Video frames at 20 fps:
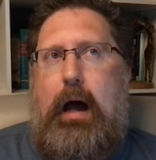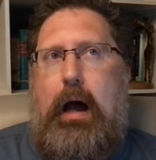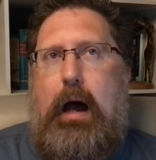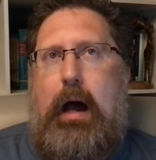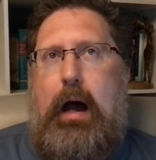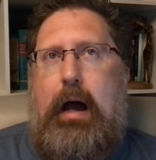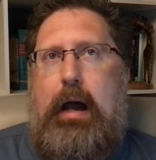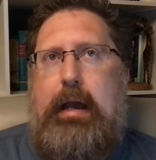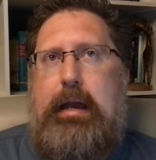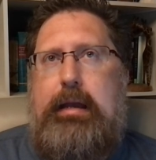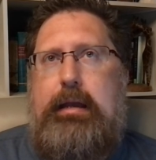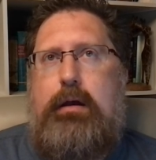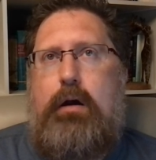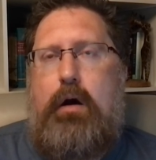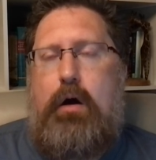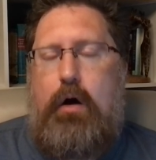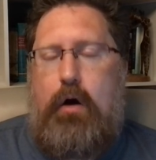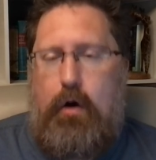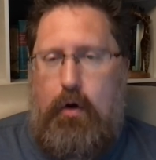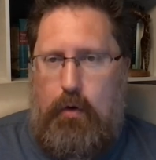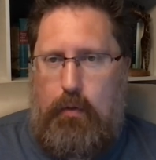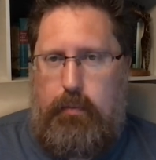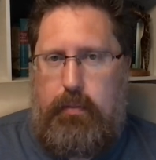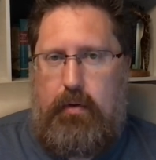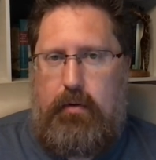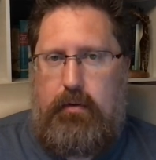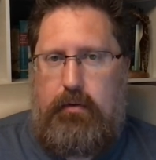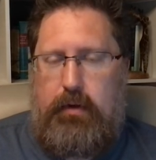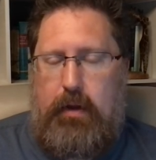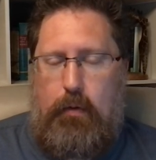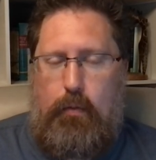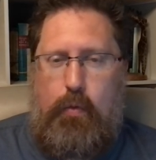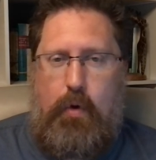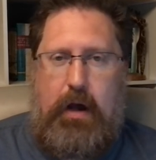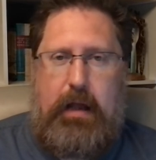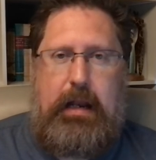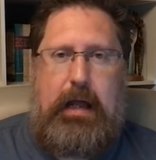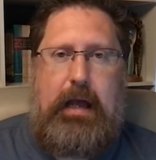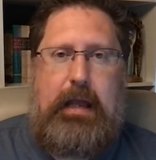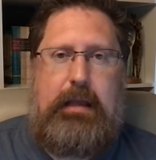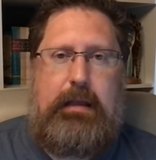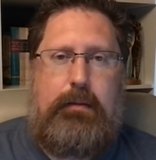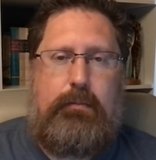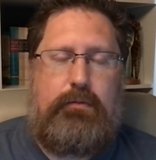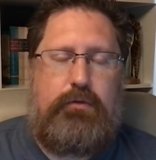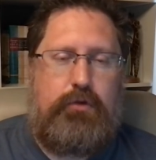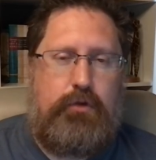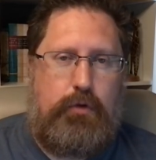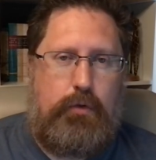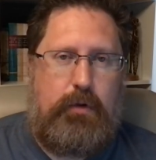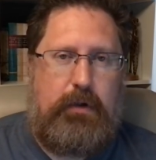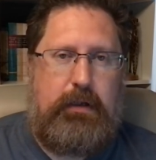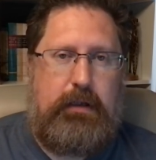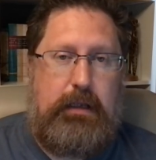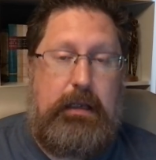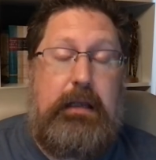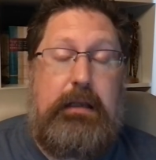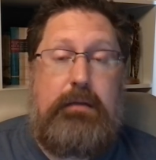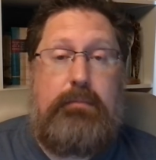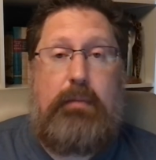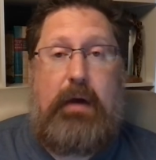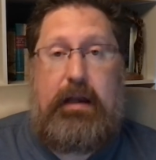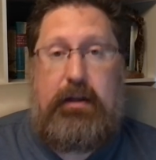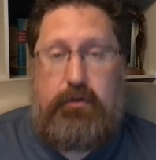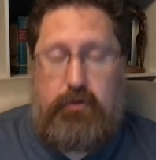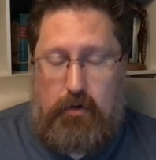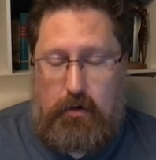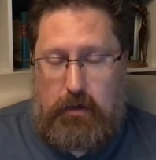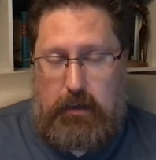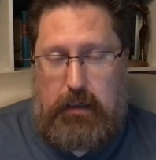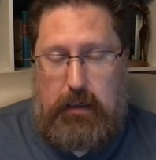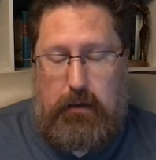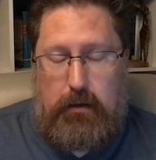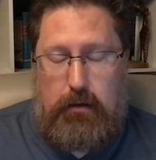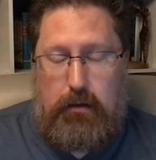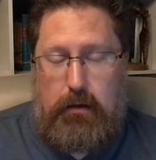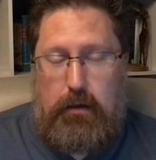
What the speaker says: I hope that what I am doing in my journey